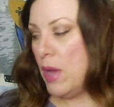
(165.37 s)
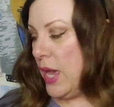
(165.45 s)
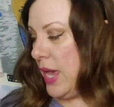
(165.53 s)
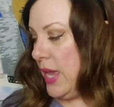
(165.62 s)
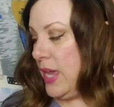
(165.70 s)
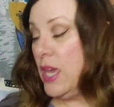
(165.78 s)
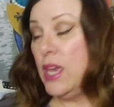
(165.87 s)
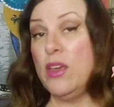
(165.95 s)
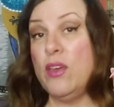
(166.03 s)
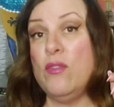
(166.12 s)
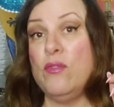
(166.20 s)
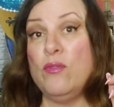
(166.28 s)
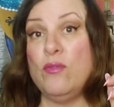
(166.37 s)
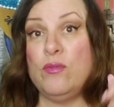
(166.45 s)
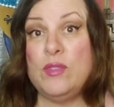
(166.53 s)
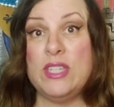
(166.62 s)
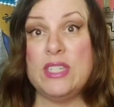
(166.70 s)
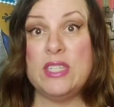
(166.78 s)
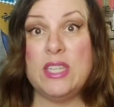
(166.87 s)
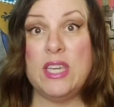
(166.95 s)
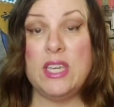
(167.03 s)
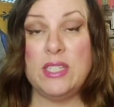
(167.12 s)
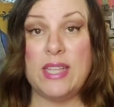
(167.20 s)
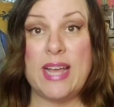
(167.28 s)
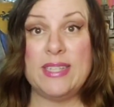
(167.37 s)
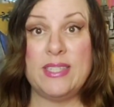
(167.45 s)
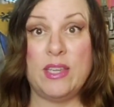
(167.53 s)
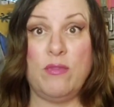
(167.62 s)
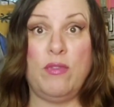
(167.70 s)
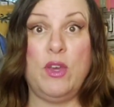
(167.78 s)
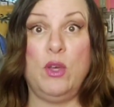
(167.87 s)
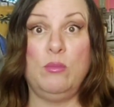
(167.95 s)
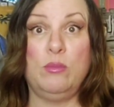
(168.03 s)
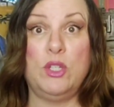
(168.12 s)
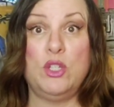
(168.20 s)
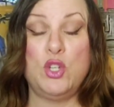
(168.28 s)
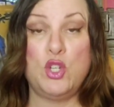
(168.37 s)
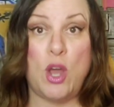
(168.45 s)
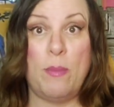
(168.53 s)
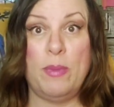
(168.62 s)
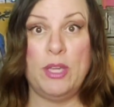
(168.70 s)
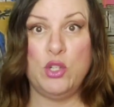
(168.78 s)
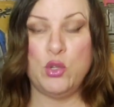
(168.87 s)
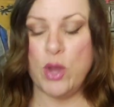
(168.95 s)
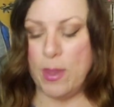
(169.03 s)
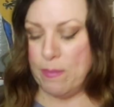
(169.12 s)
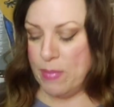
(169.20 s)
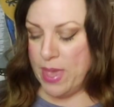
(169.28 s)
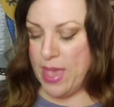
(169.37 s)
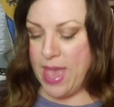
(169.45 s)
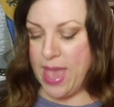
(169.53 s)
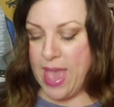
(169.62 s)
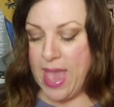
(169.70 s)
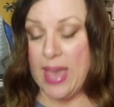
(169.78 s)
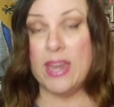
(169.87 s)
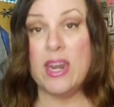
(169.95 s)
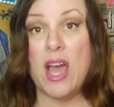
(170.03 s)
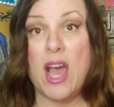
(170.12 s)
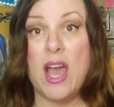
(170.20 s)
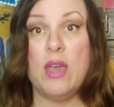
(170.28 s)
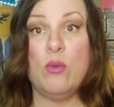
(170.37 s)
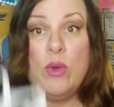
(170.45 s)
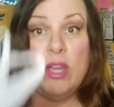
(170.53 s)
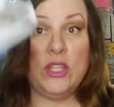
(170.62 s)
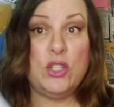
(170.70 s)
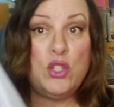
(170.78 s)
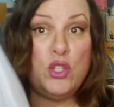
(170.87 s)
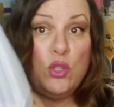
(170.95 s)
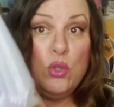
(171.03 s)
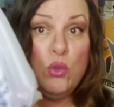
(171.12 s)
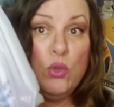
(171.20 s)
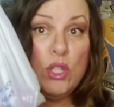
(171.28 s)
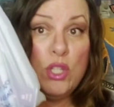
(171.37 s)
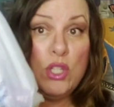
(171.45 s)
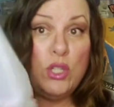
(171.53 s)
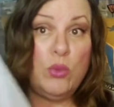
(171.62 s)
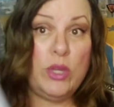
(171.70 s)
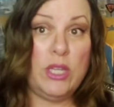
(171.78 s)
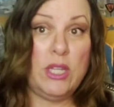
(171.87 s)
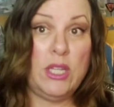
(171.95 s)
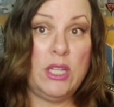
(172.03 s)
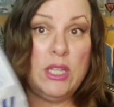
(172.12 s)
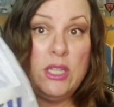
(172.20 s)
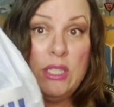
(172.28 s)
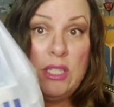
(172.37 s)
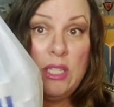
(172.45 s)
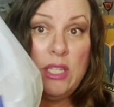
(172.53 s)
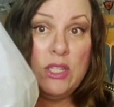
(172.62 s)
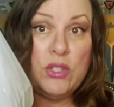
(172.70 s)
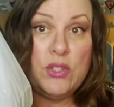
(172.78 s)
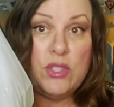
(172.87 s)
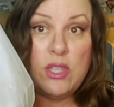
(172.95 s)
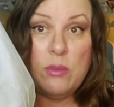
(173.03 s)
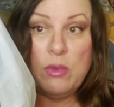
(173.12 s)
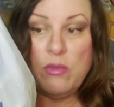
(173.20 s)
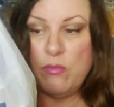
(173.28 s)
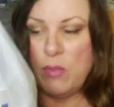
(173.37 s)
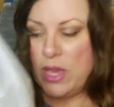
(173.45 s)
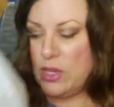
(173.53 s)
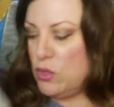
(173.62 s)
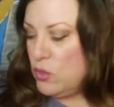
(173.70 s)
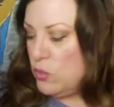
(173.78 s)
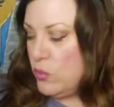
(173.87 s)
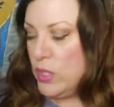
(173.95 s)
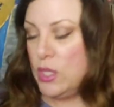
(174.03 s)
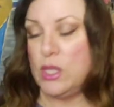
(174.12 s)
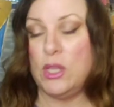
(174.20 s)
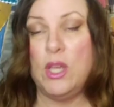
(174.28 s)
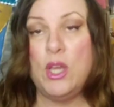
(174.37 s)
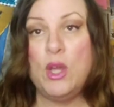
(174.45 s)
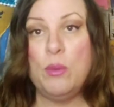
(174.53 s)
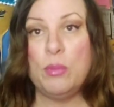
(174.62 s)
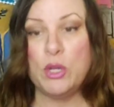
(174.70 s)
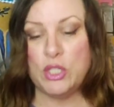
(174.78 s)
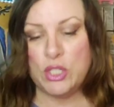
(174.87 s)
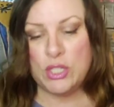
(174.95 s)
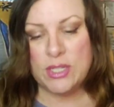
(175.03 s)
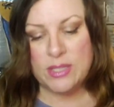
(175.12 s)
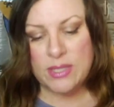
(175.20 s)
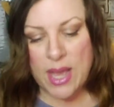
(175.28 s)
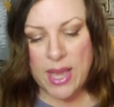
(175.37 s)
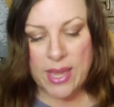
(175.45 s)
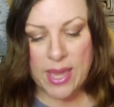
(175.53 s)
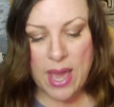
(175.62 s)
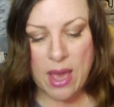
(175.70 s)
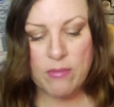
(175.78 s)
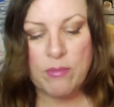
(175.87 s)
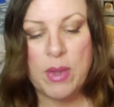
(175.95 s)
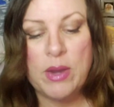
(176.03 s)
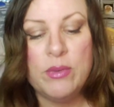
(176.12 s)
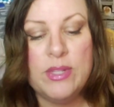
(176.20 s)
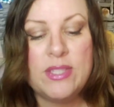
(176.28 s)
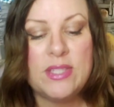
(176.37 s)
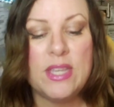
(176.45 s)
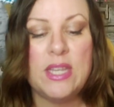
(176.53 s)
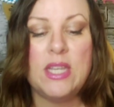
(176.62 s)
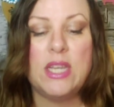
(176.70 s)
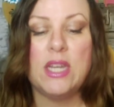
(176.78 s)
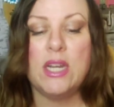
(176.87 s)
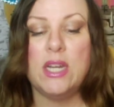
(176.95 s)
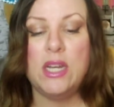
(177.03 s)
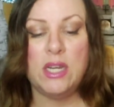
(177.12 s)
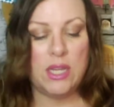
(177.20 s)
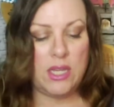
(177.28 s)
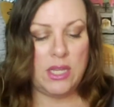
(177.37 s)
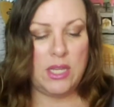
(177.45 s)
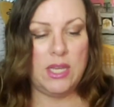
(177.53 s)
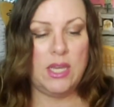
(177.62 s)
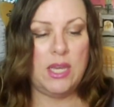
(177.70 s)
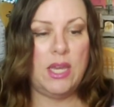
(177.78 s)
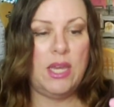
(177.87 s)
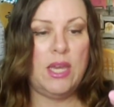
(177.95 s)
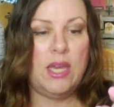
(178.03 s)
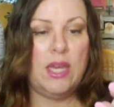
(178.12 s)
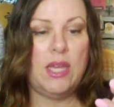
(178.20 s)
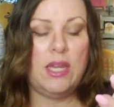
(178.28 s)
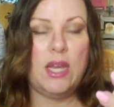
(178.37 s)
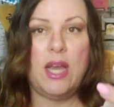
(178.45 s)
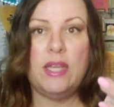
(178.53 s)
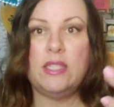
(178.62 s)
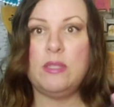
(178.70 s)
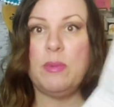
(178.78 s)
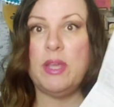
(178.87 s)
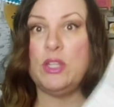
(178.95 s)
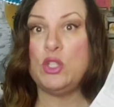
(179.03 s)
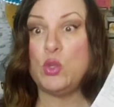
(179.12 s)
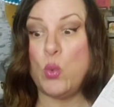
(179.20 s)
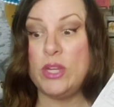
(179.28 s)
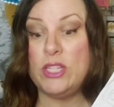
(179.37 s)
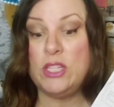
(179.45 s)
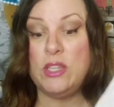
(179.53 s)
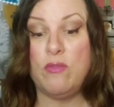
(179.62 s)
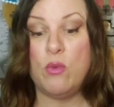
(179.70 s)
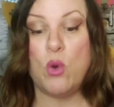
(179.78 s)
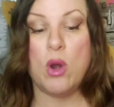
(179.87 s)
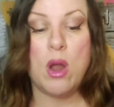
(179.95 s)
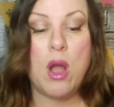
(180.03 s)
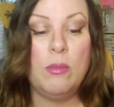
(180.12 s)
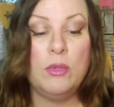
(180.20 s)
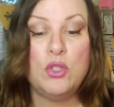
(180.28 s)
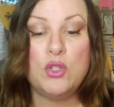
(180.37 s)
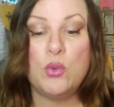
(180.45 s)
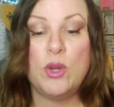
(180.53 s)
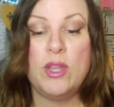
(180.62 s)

my Disney classic film shopping trip and I went to Goodwill. Here's some of my Goodwill purchase. I have my receipt here and I spent $24, almost